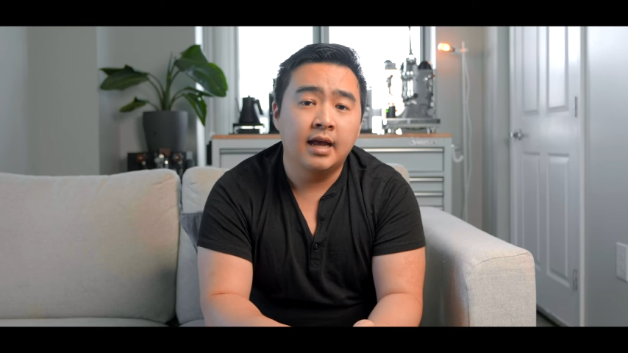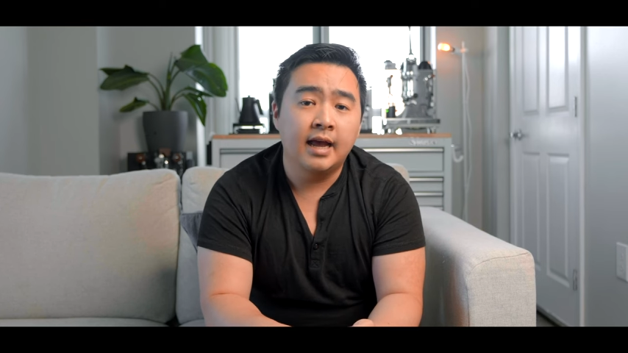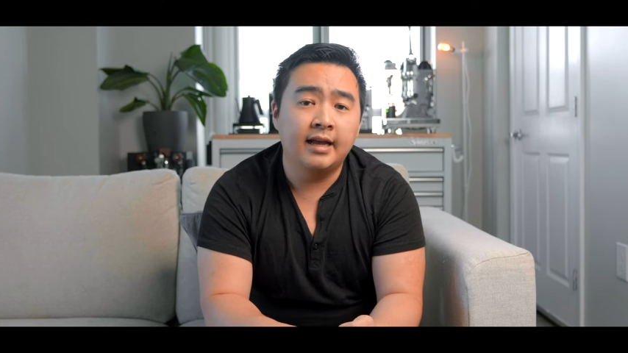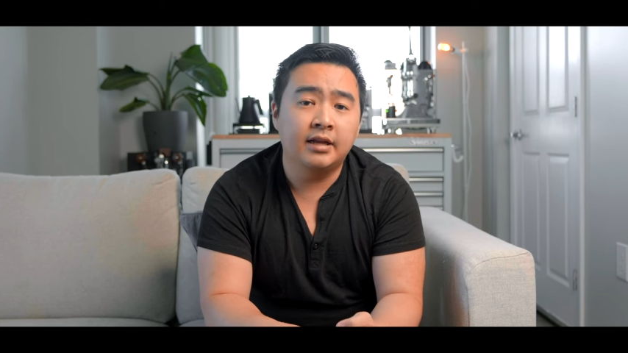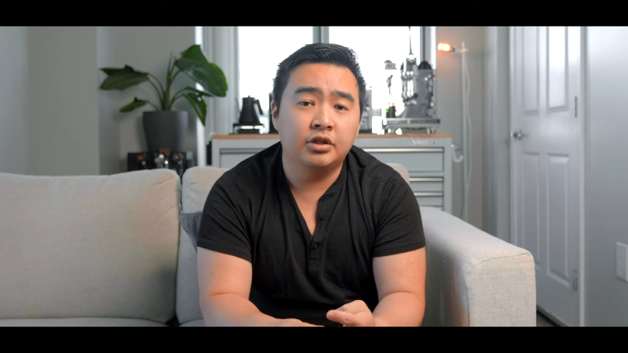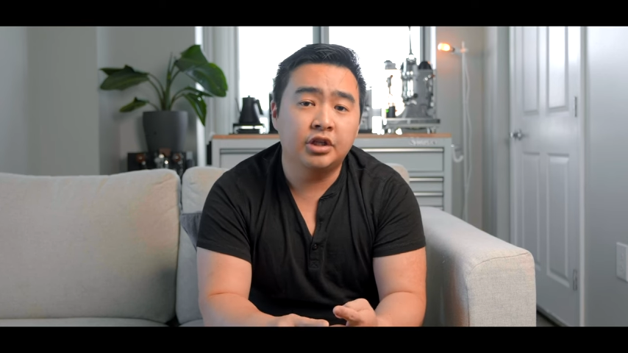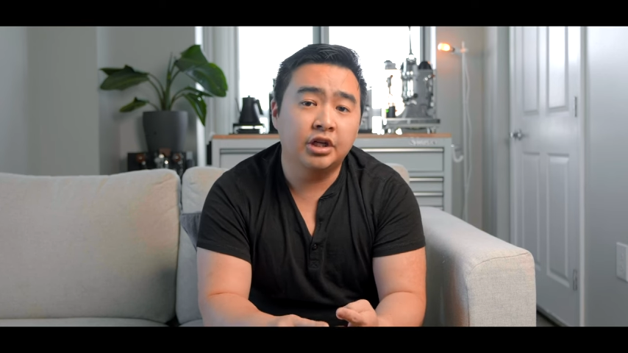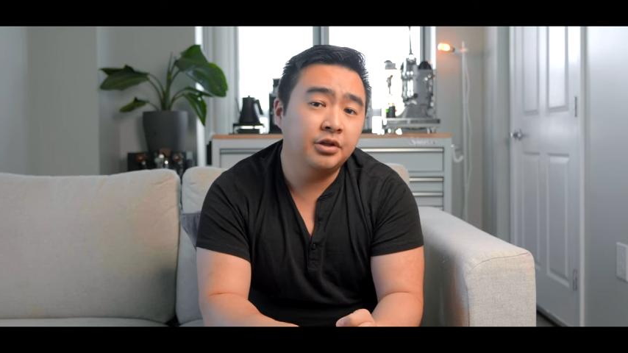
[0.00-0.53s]

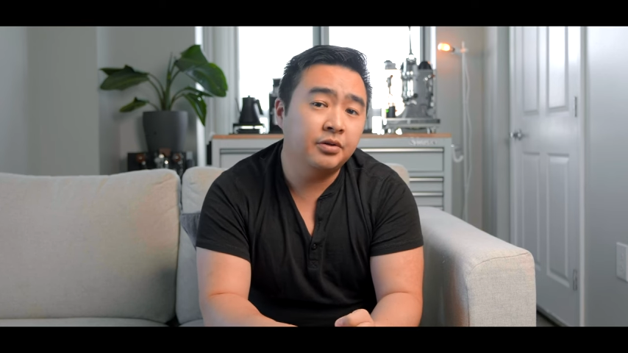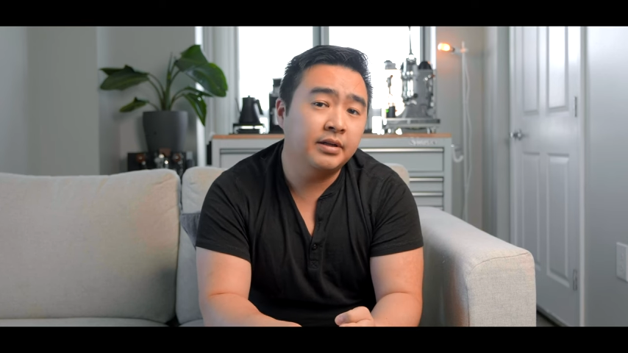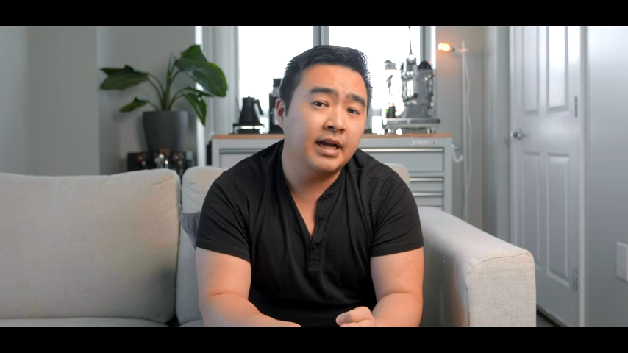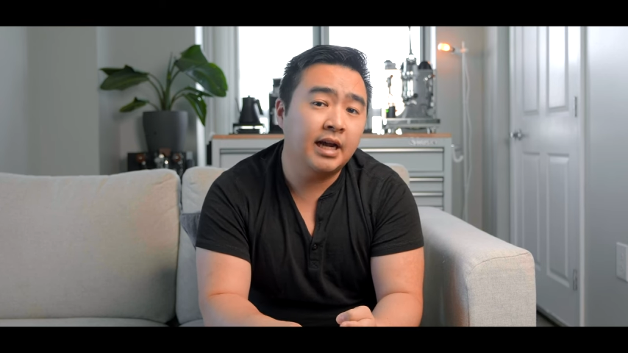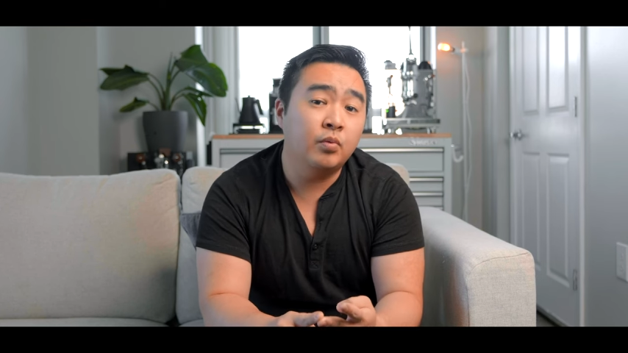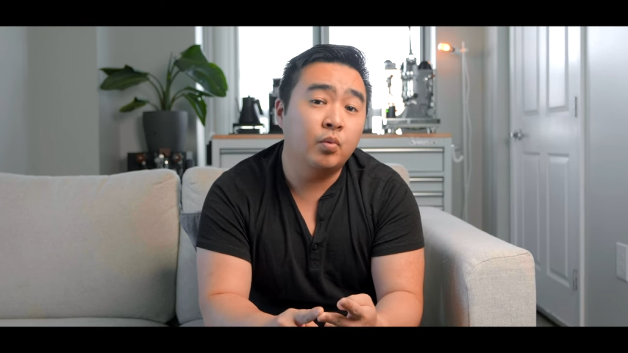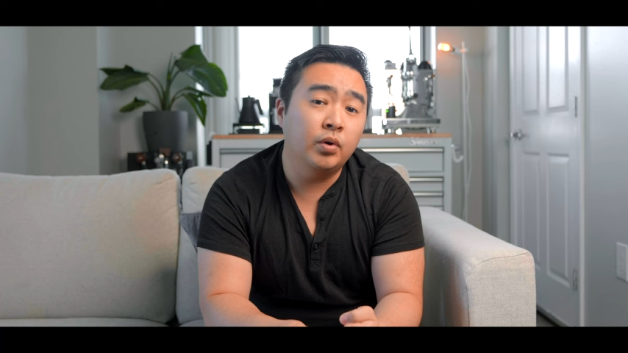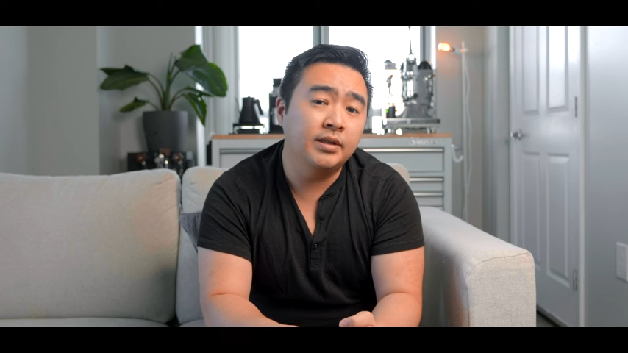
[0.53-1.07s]
and generally
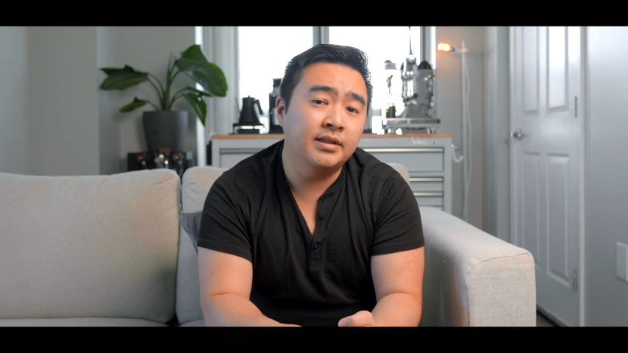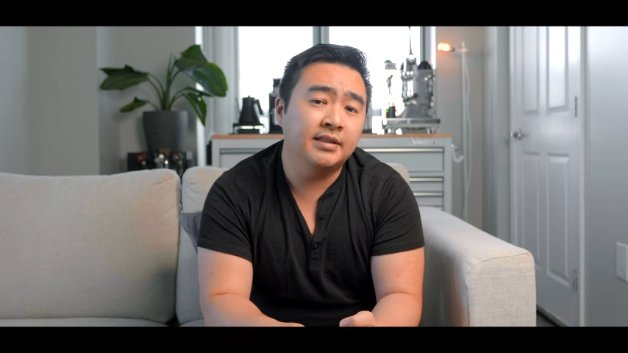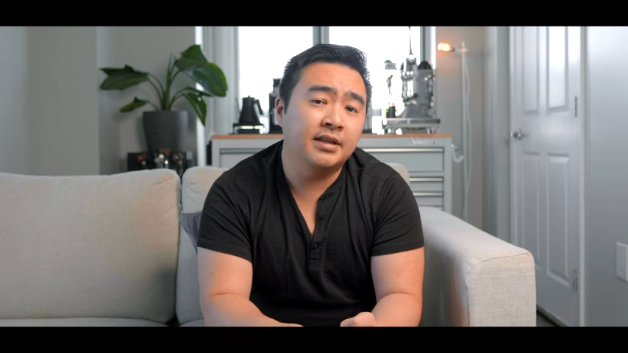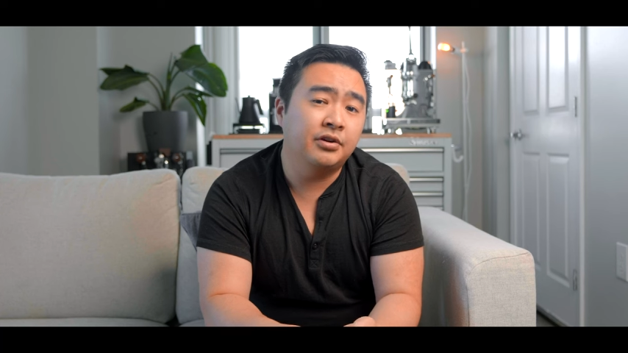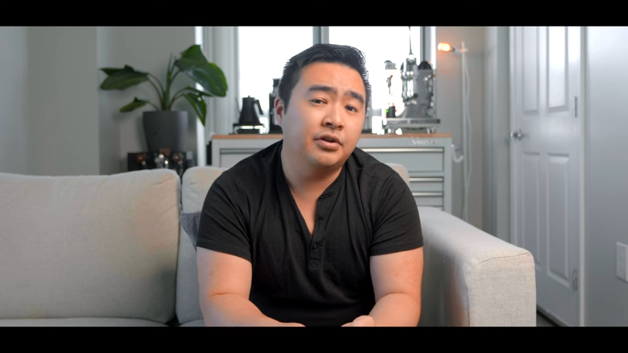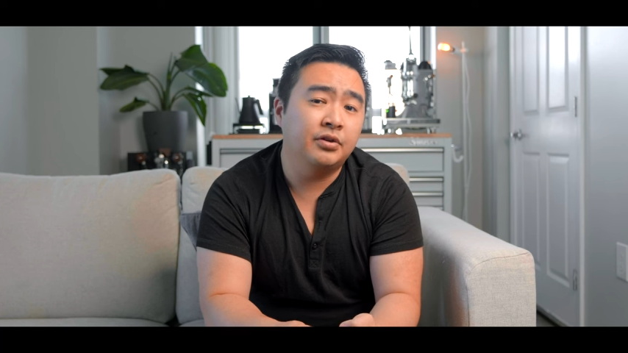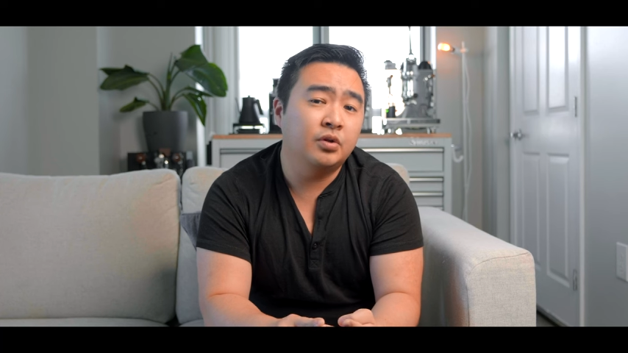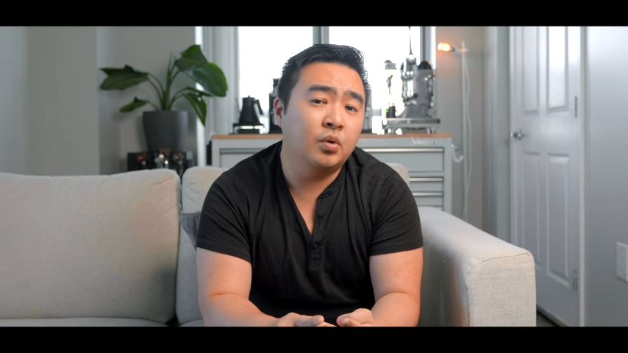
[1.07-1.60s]
I would
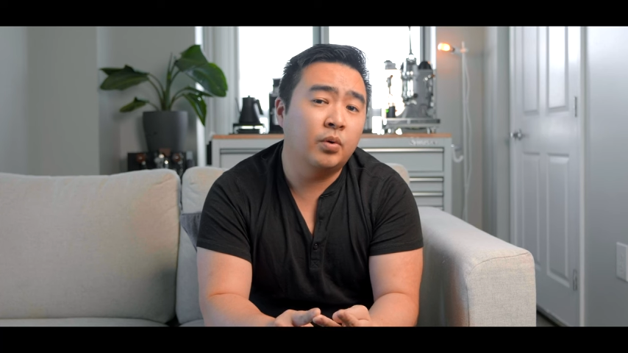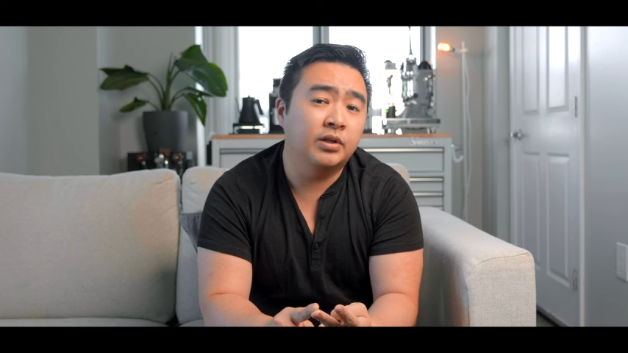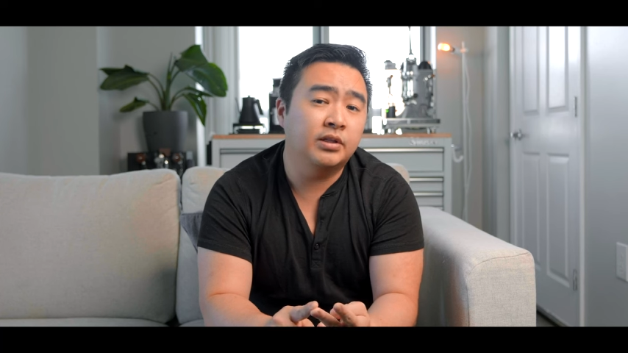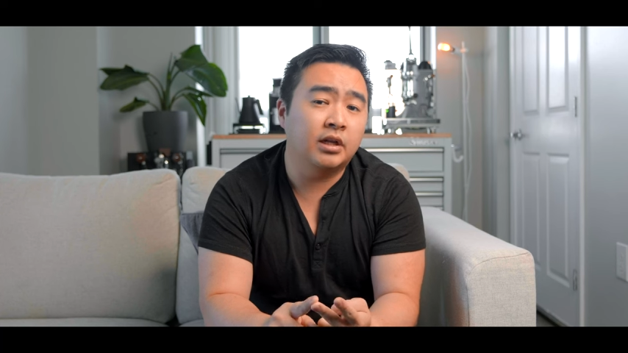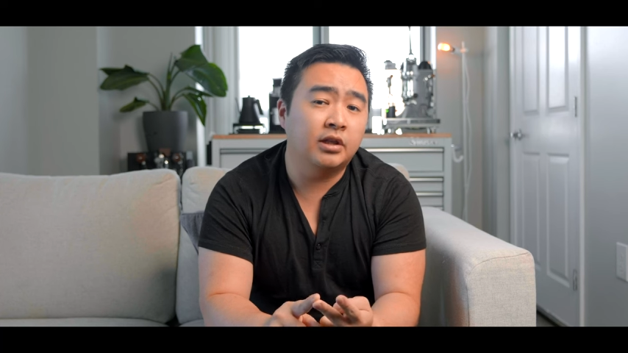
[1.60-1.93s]
steer you towards